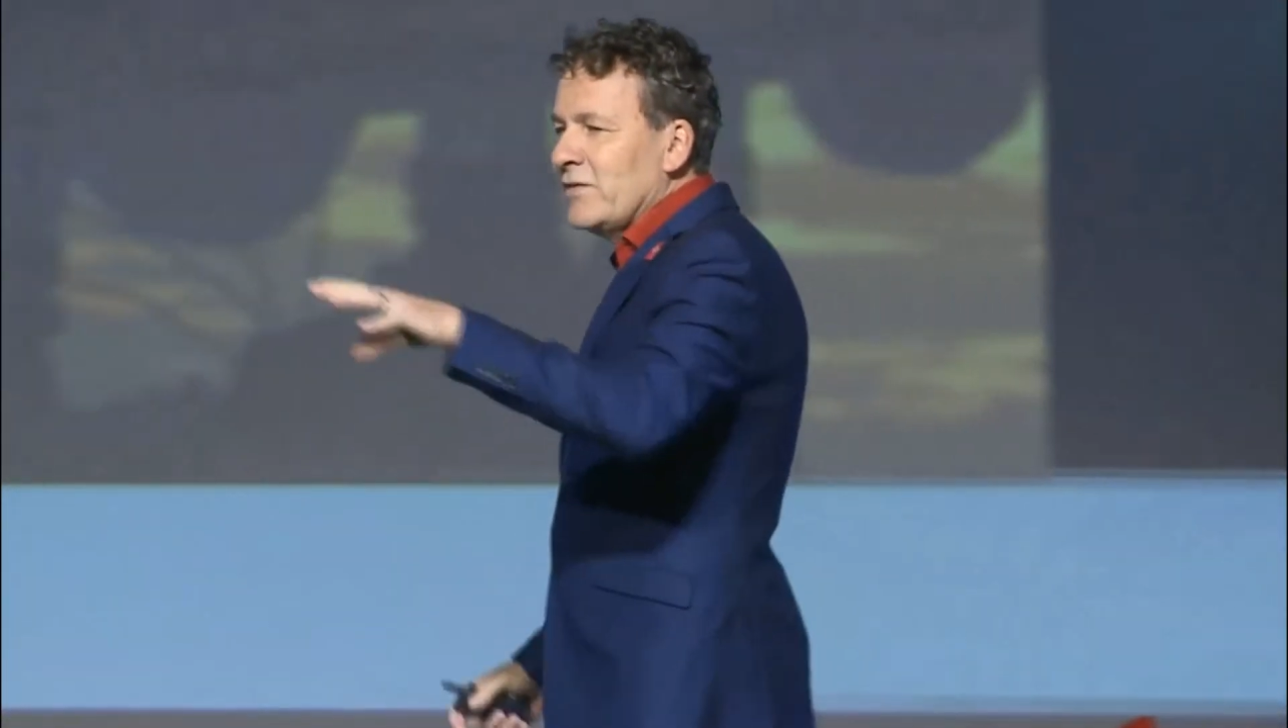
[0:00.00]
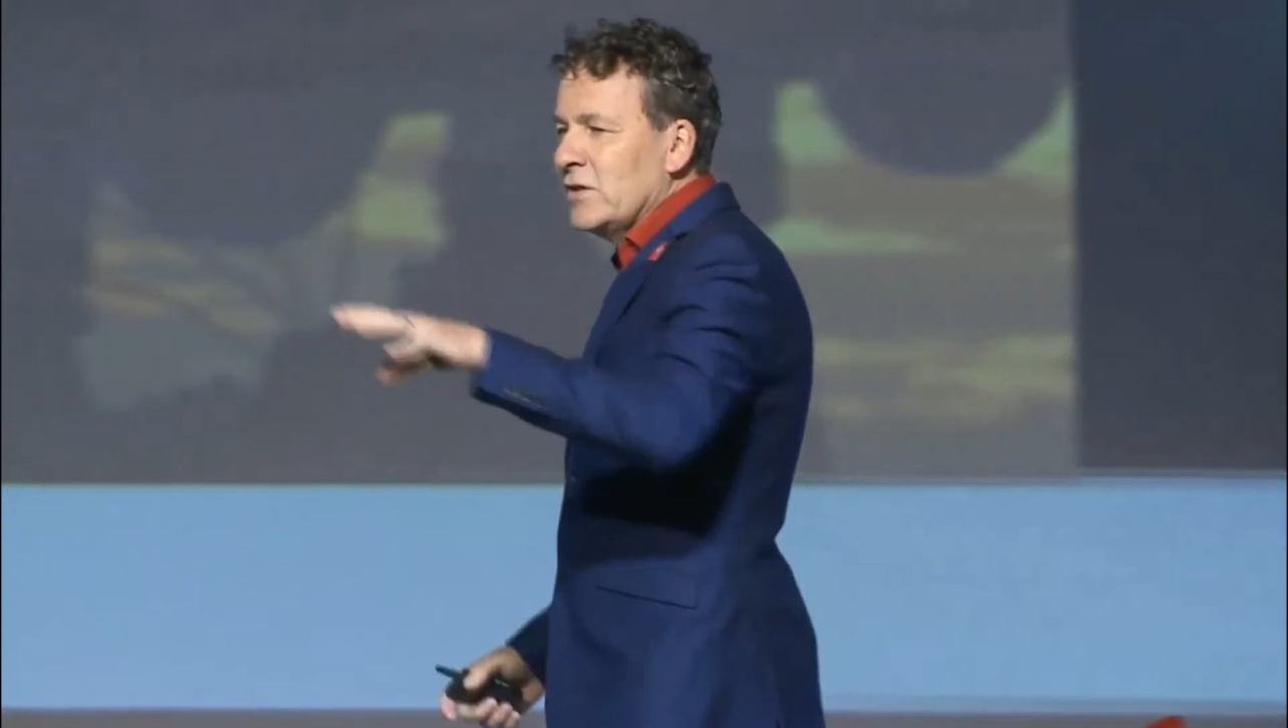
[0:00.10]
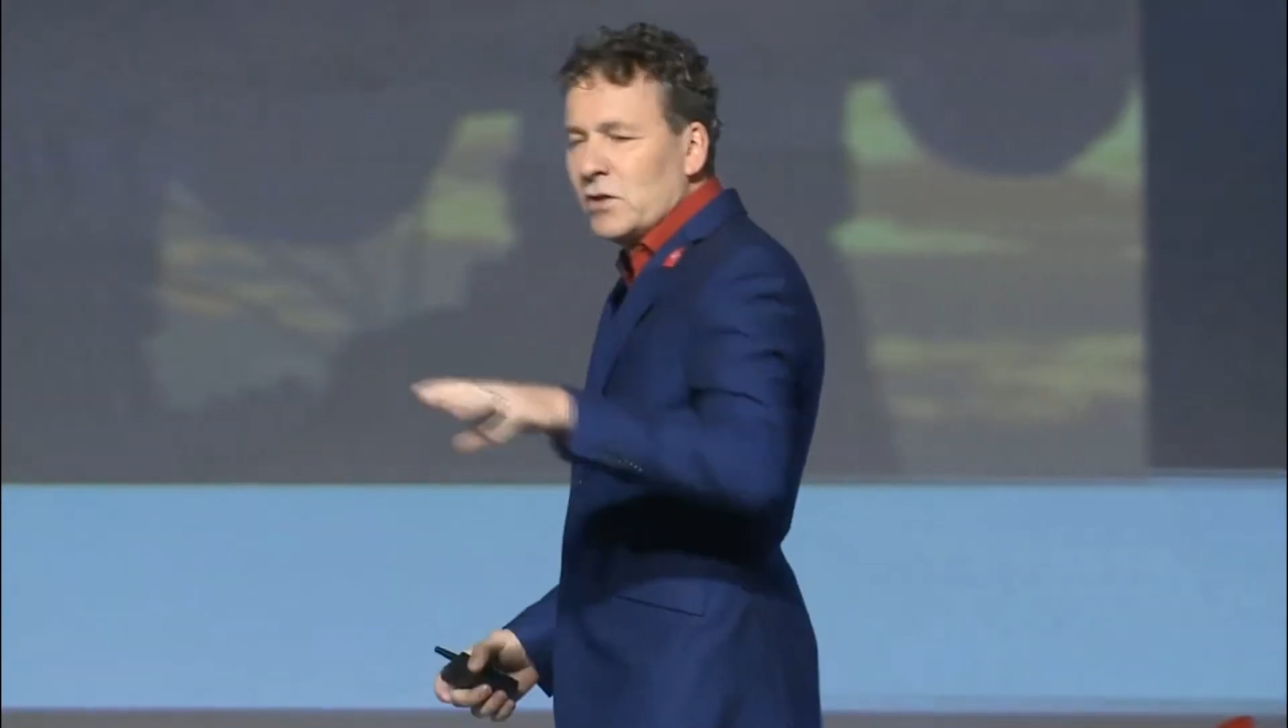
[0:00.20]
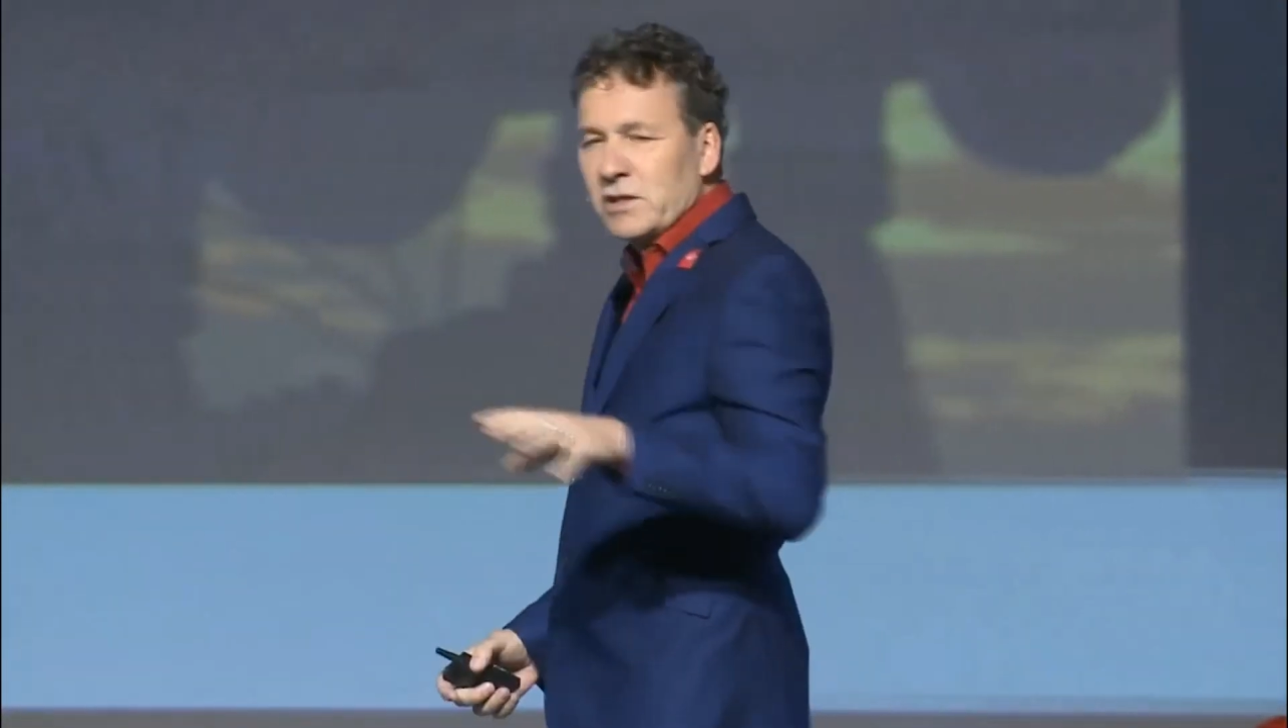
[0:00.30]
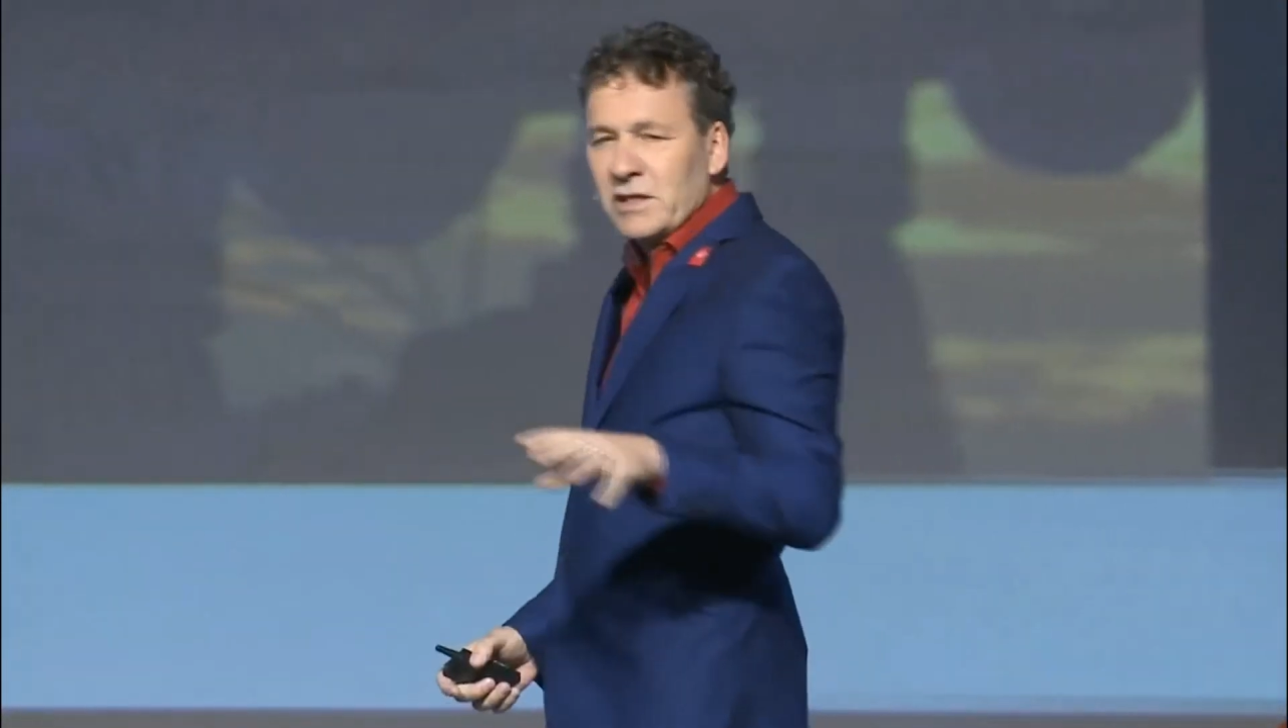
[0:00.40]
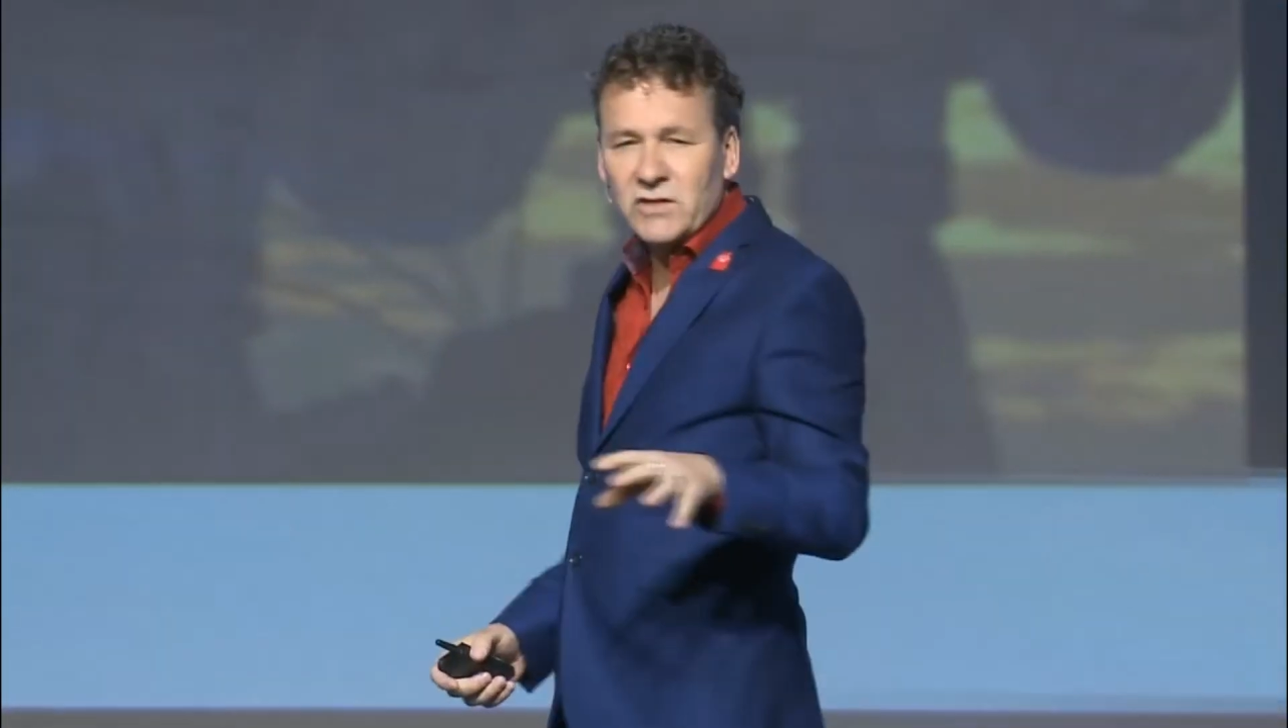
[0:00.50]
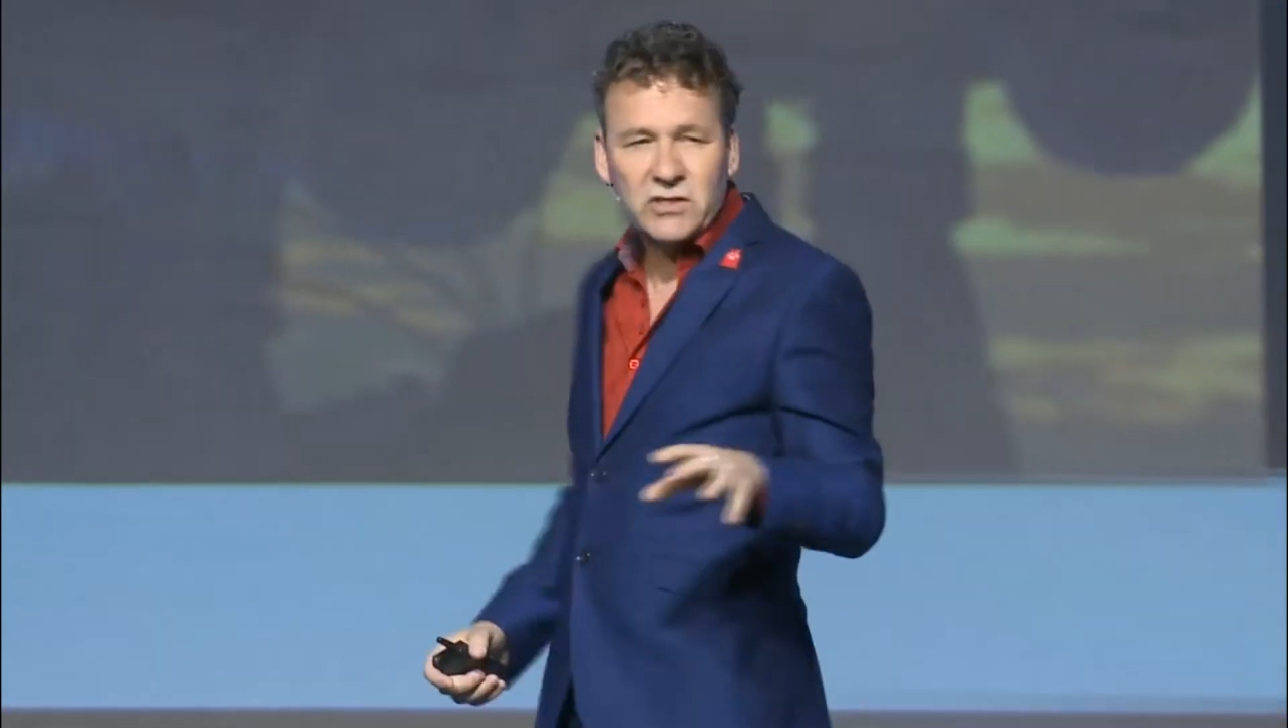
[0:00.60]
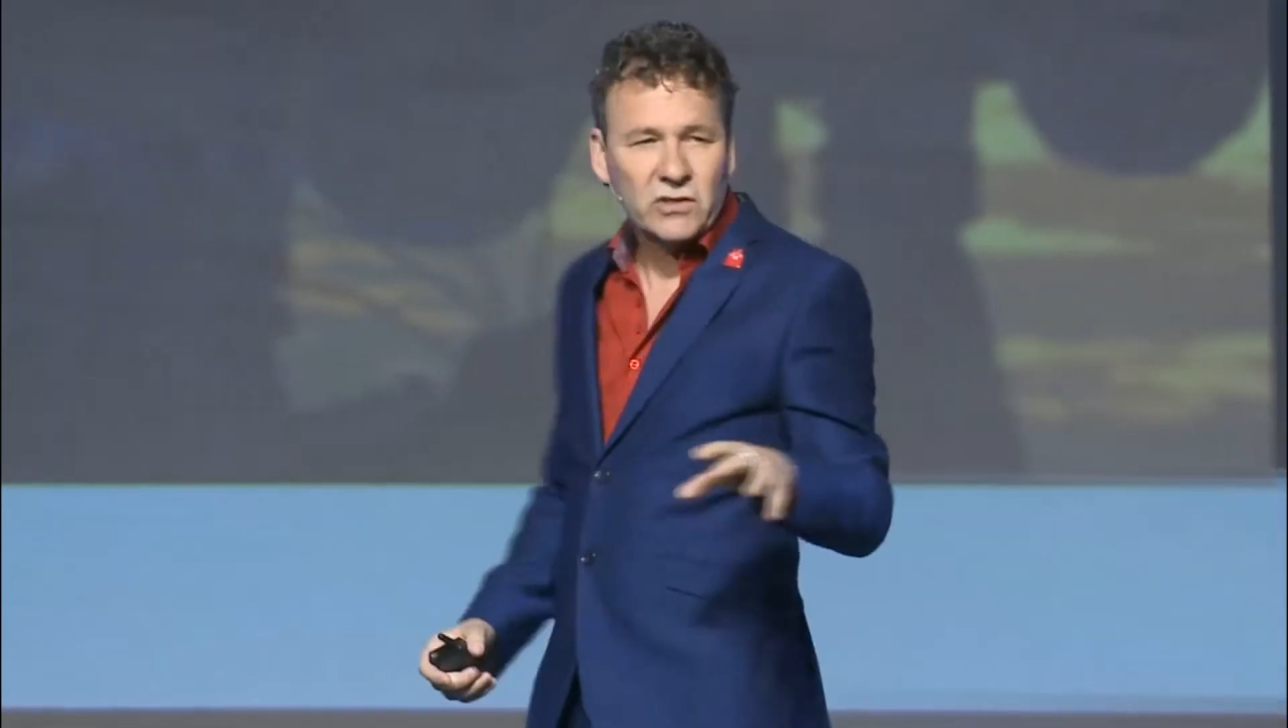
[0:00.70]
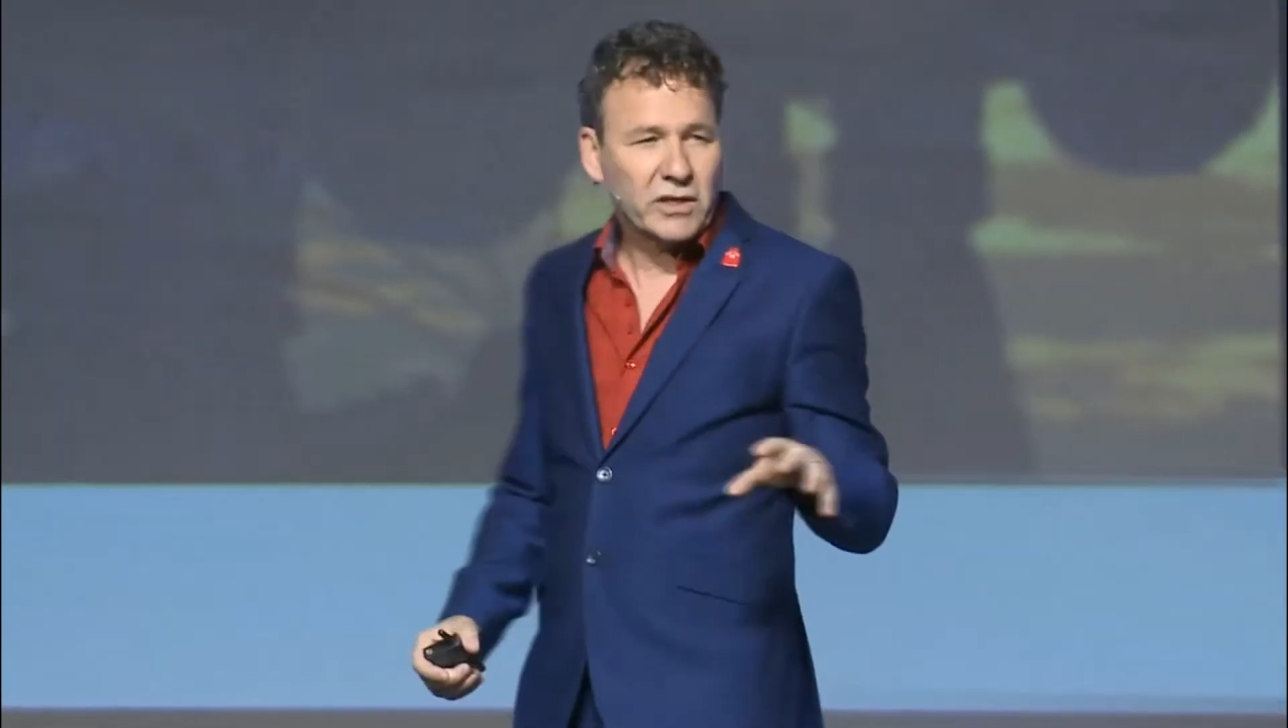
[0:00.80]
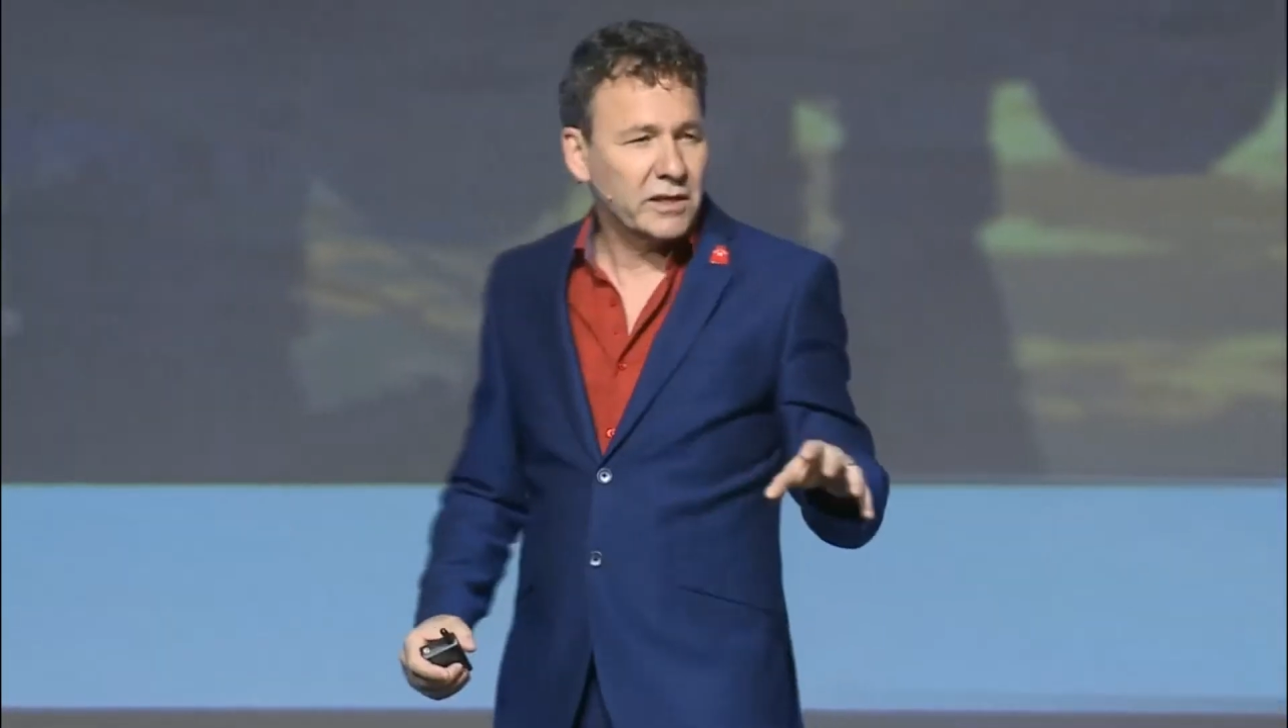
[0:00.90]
hold inventory.